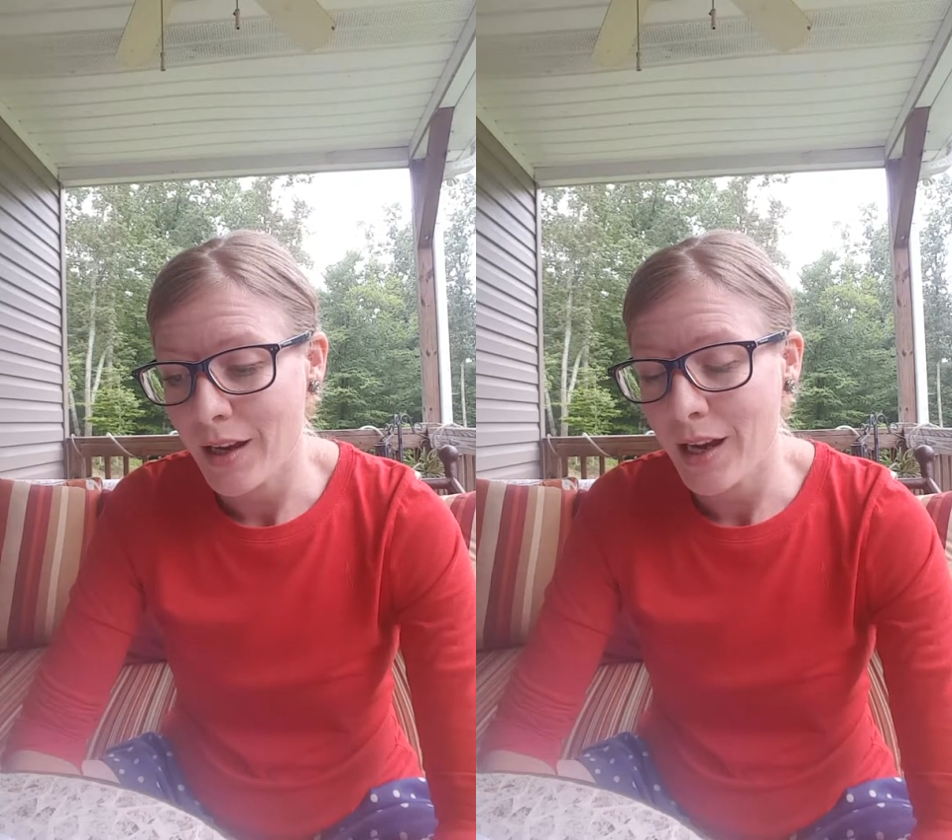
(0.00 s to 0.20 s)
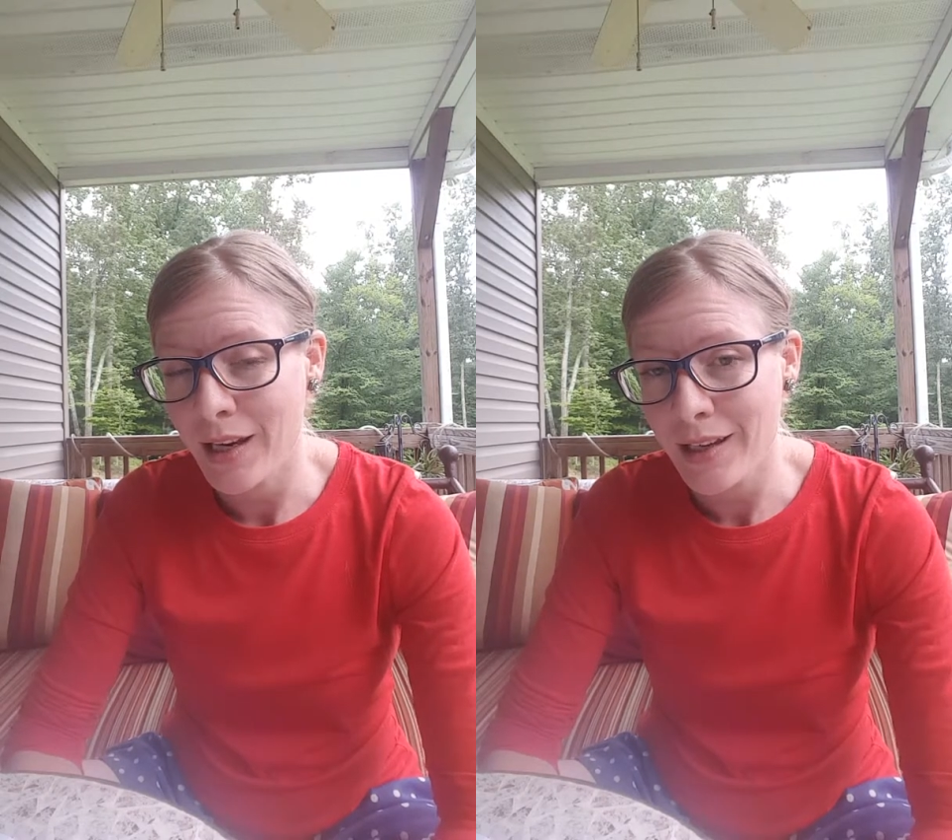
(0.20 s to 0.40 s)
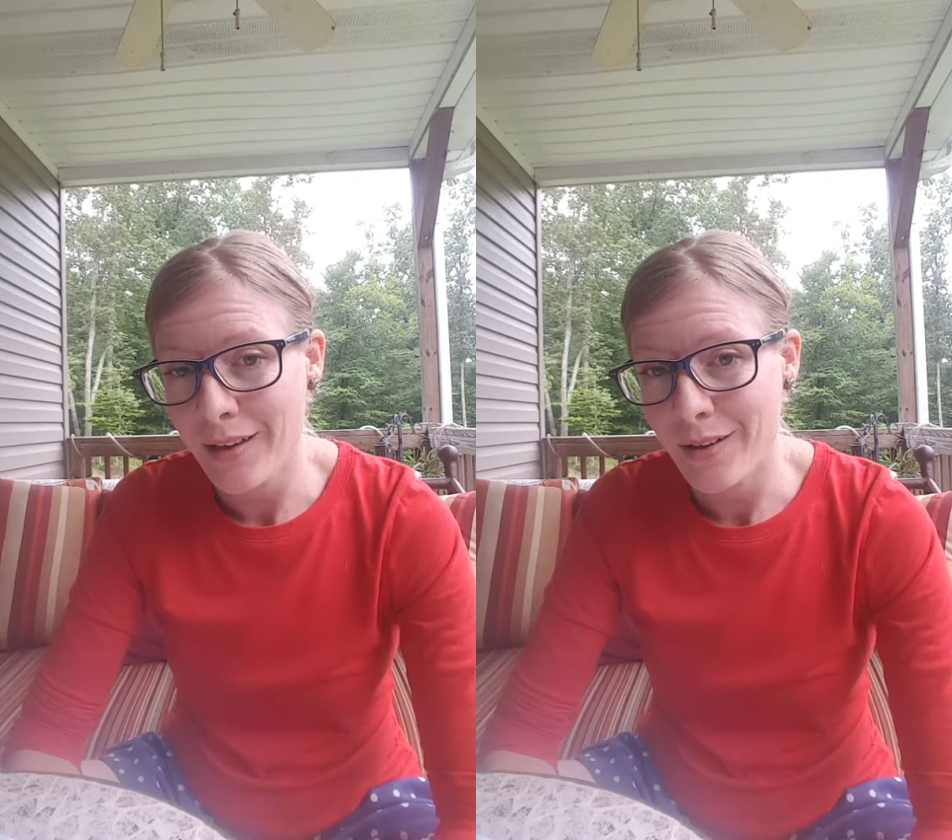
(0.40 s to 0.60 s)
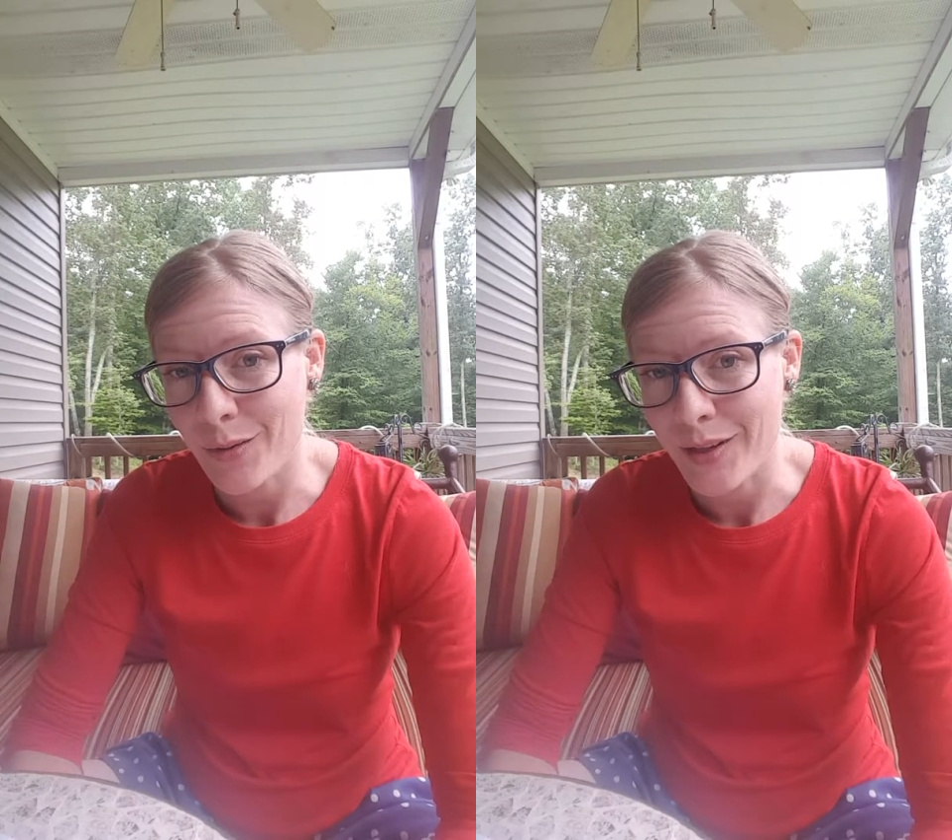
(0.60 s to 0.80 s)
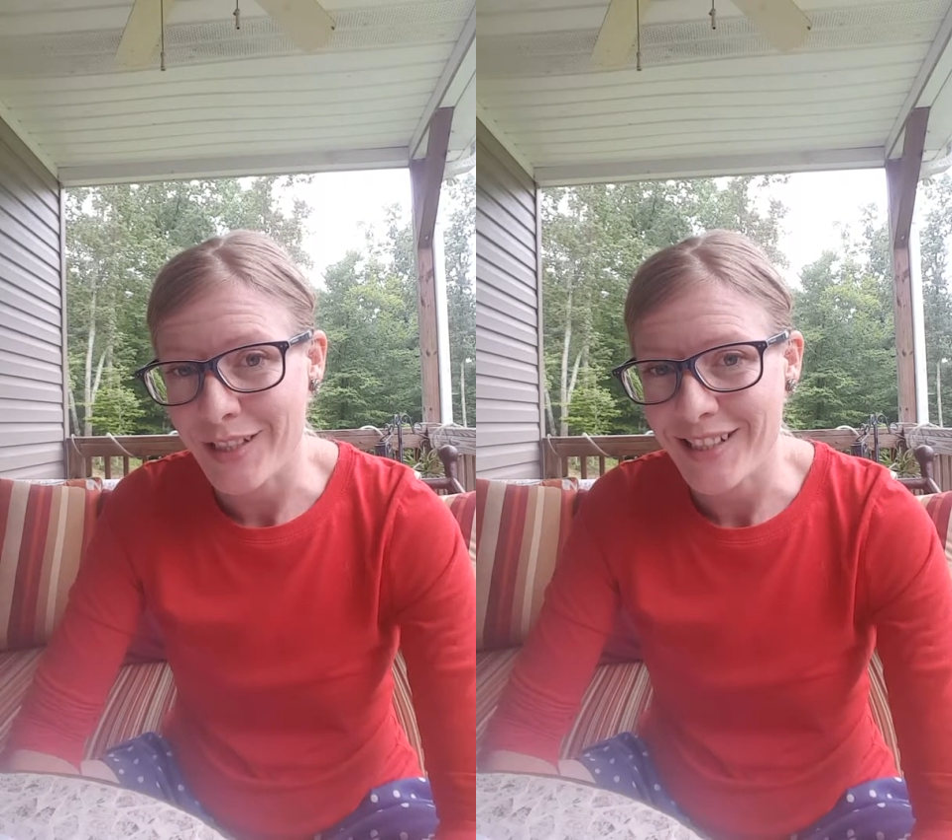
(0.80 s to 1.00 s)
any other
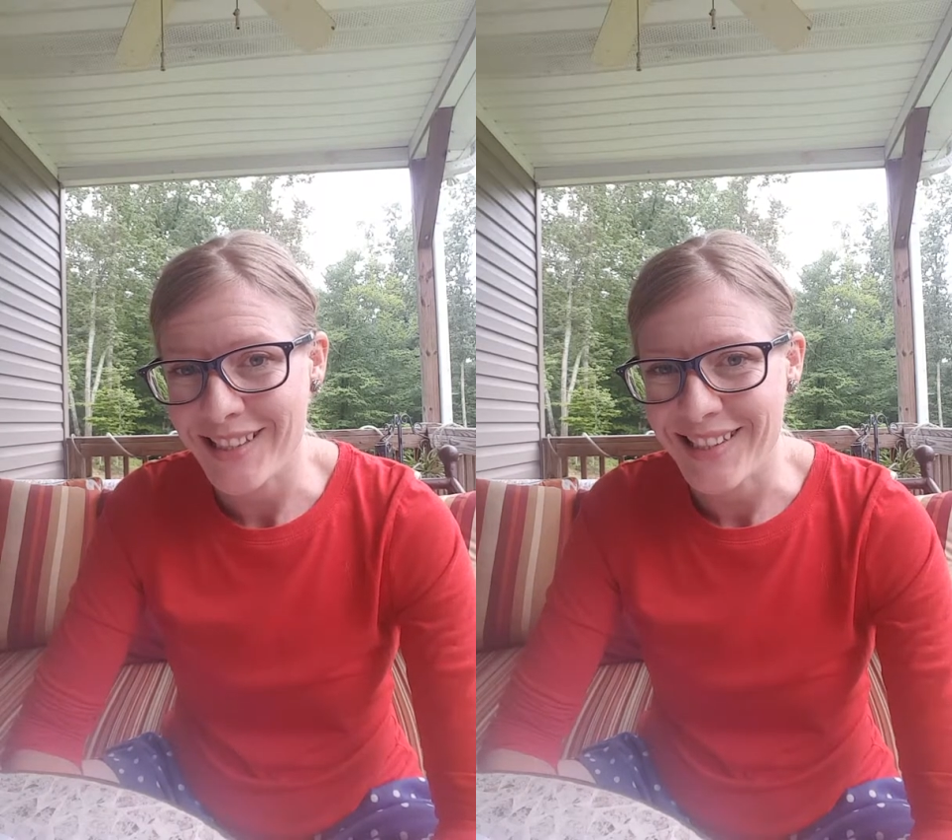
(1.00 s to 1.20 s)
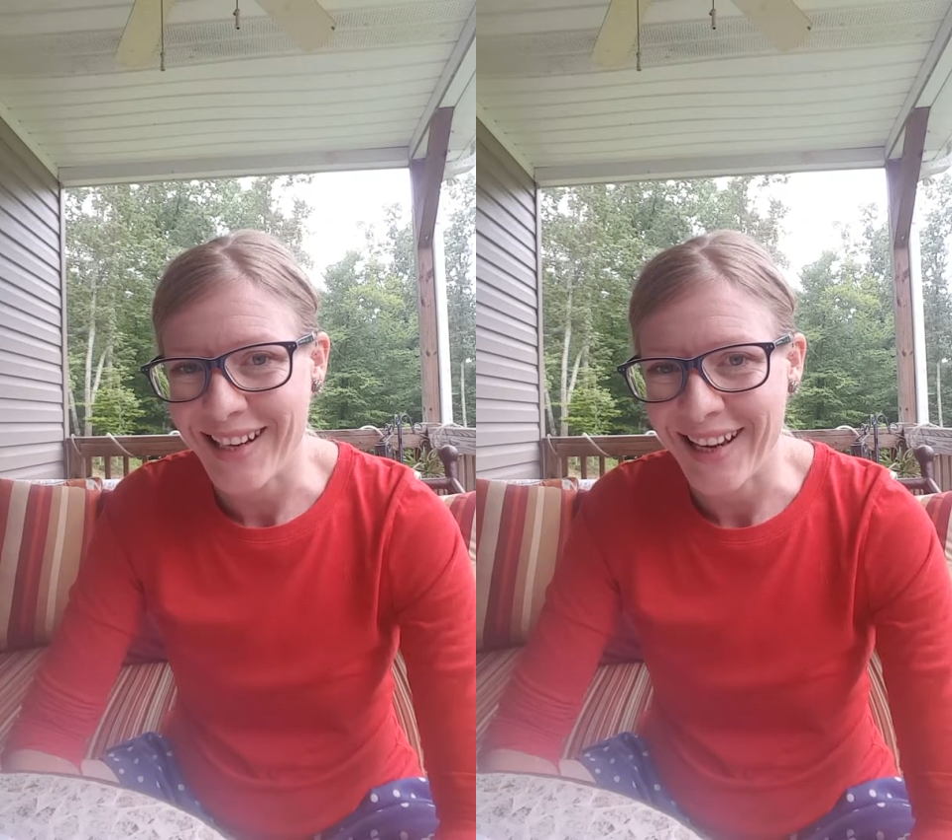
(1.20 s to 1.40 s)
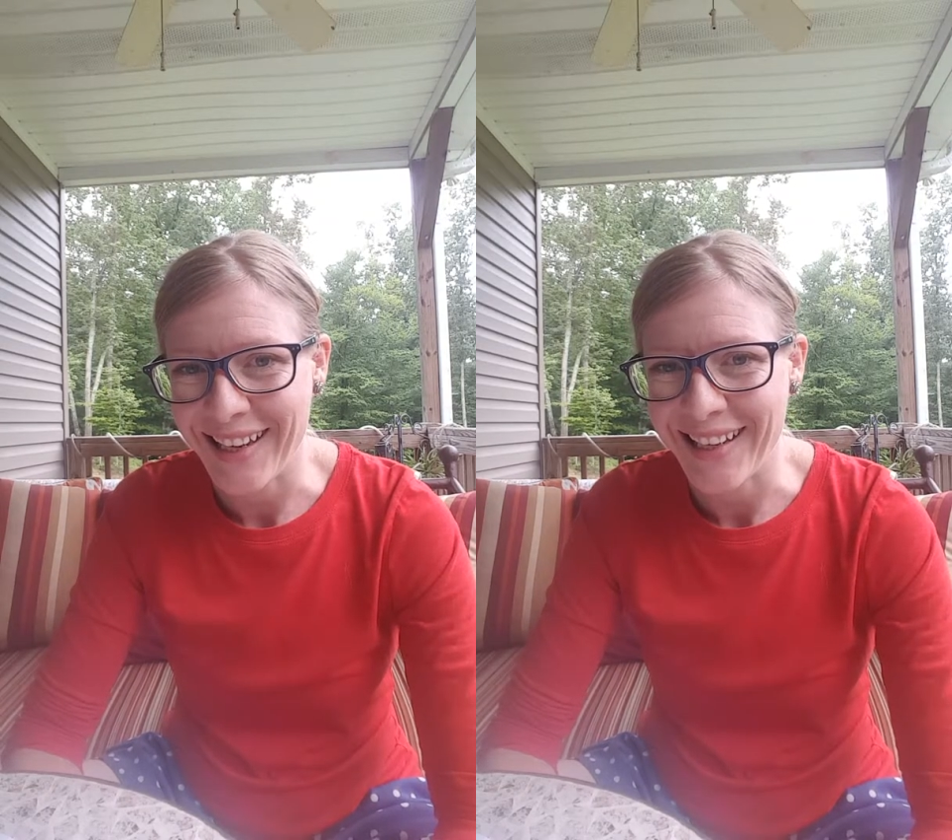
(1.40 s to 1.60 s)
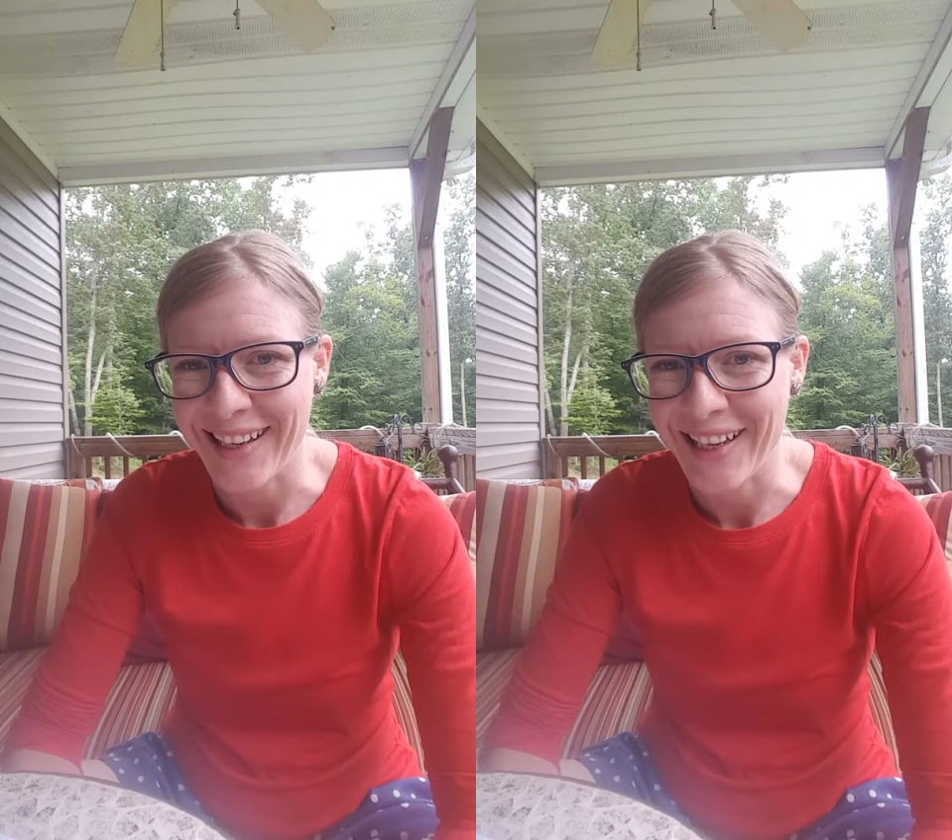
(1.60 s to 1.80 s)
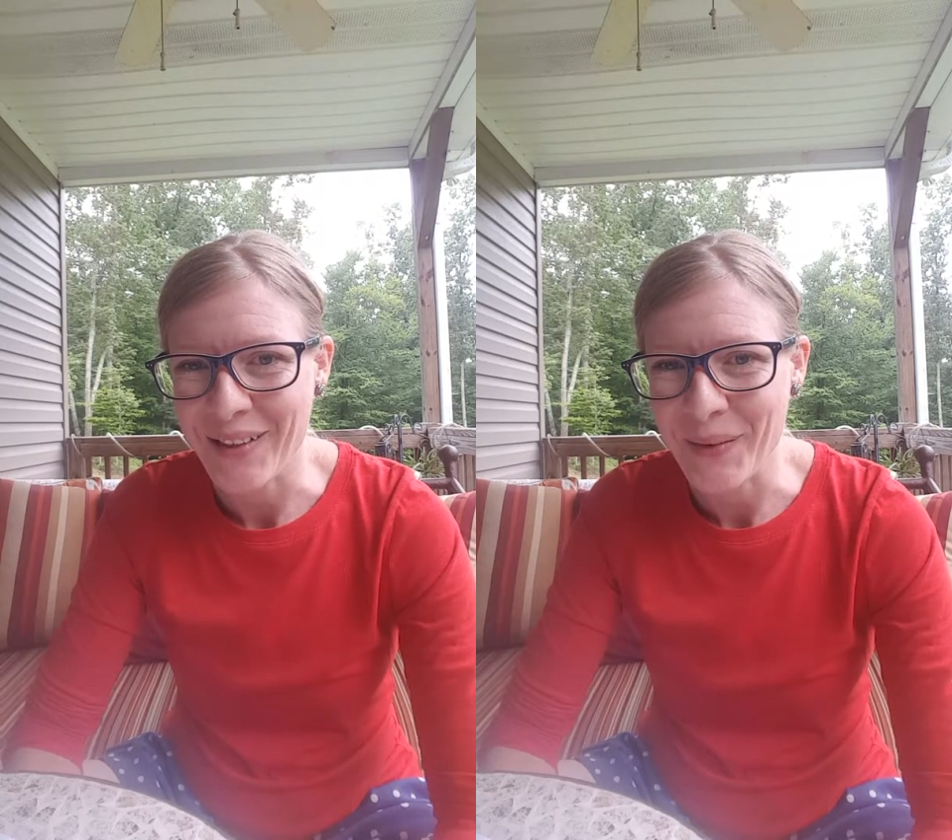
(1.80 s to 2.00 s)
questions that I can
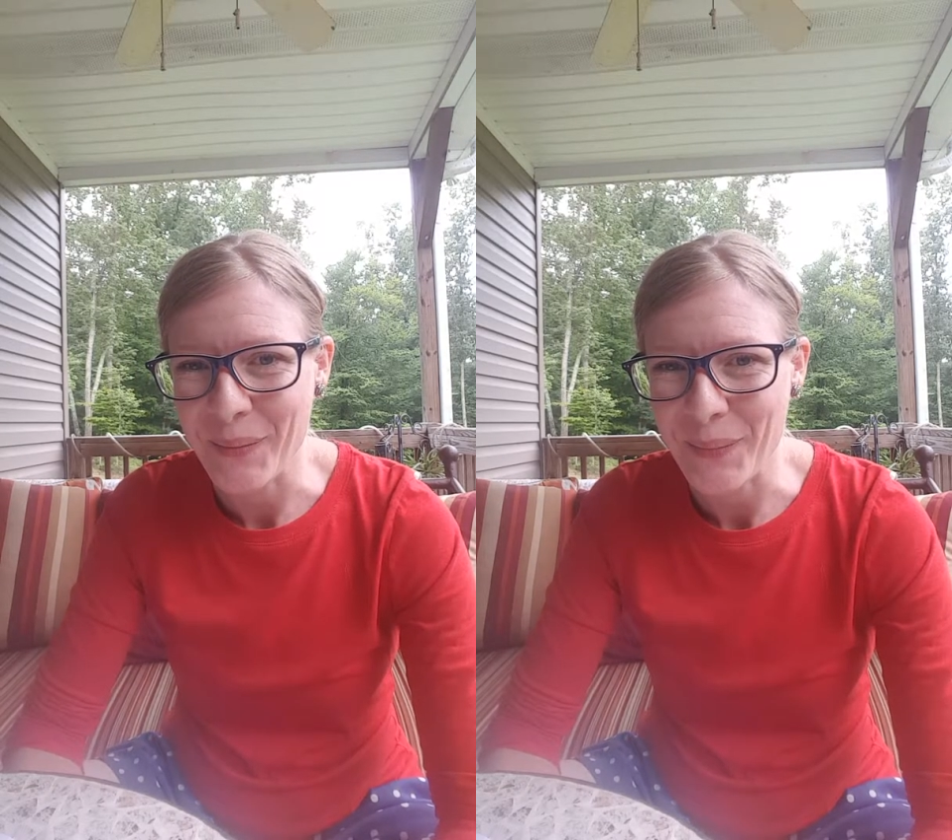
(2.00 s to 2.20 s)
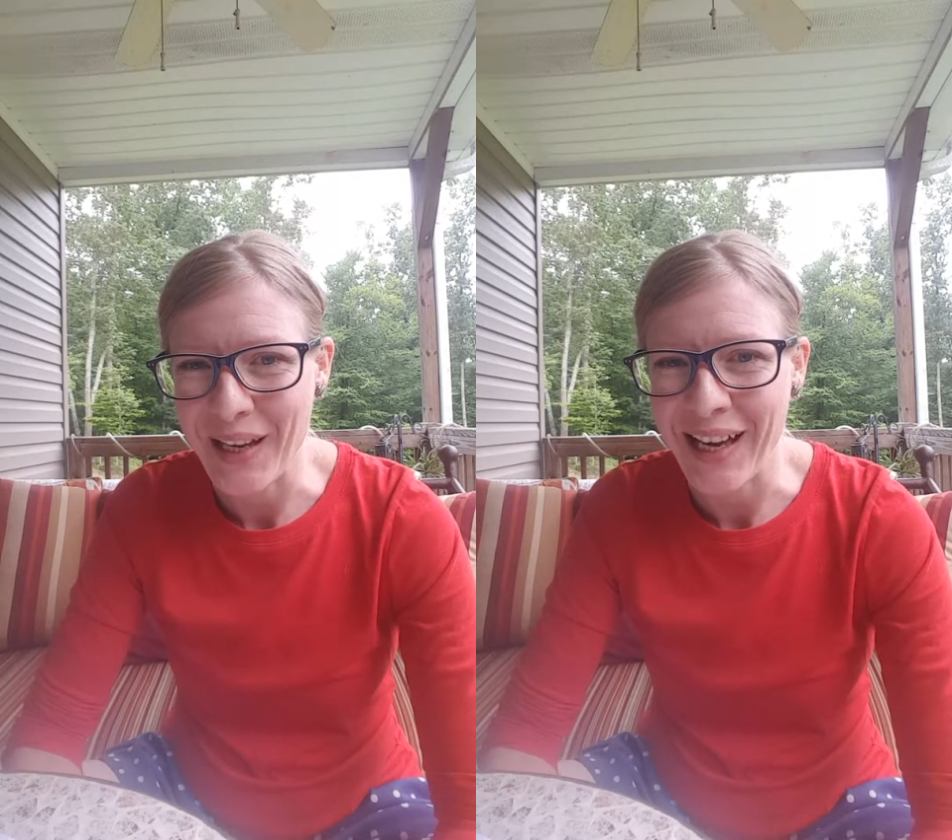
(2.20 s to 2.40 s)
help,